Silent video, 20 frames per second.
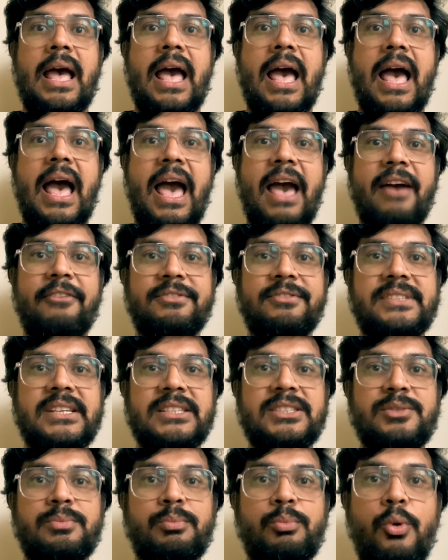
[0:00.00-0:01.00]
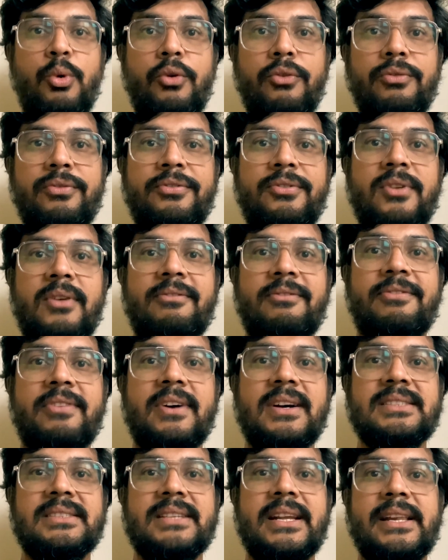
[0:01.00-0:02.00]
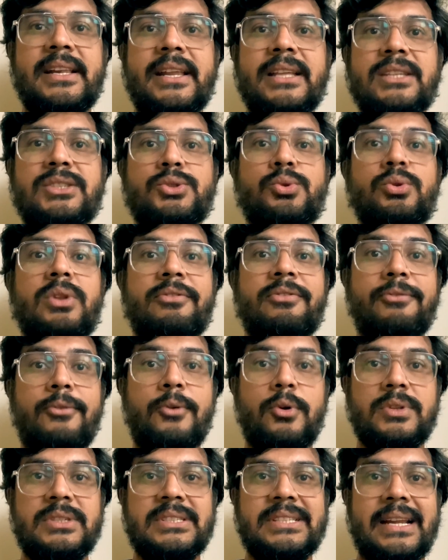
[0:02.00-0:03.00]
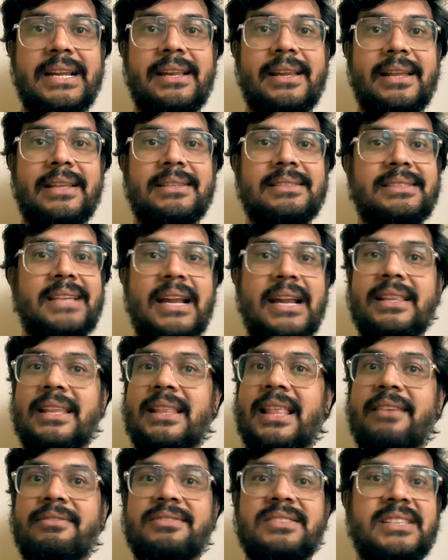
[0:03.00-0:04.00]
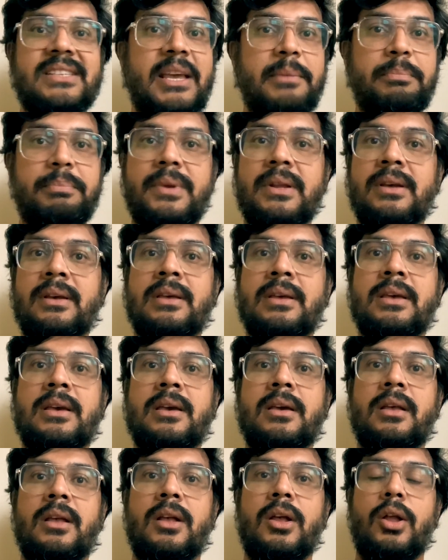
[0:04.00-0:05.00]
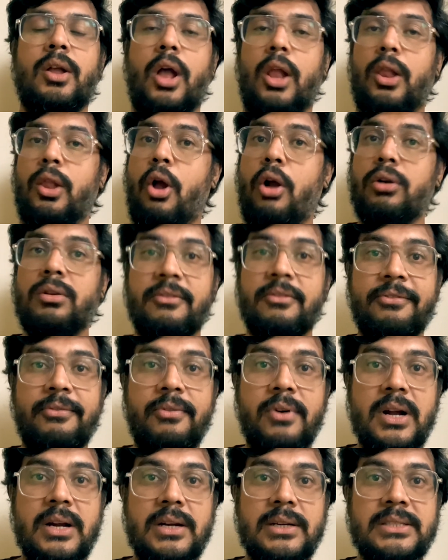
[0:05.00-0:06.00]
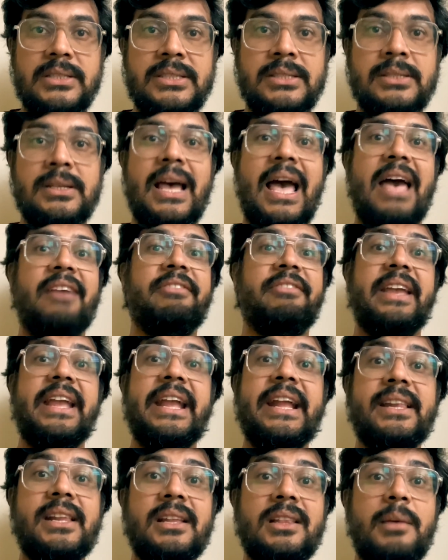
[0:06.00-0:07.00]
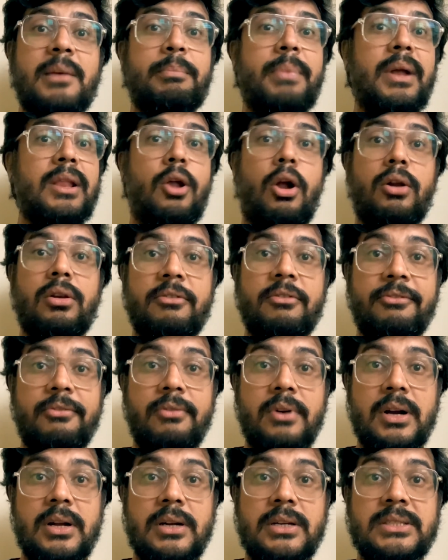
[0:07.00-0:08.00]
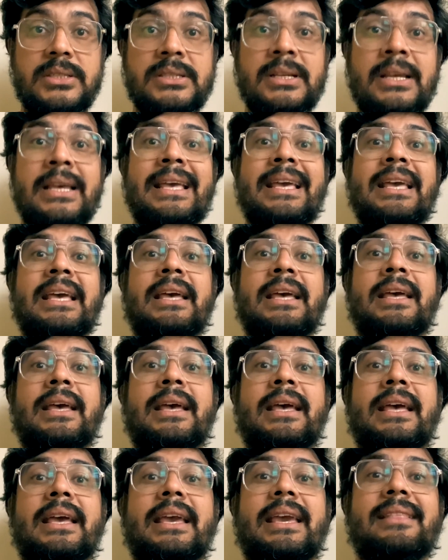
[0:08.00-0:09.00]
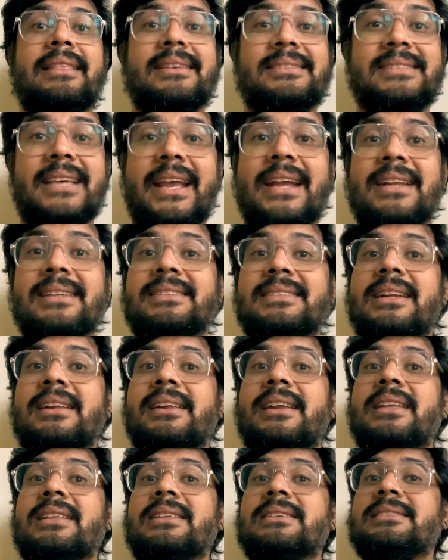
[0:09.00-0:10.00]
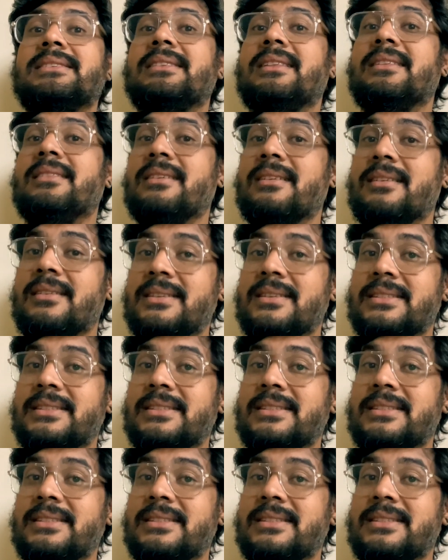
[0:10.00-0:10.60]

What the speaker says: I have just moved from first sentence to the fourth sentence, and then I've skipped a lot of words. I've eaten up a lot of words in the second sentence, in the third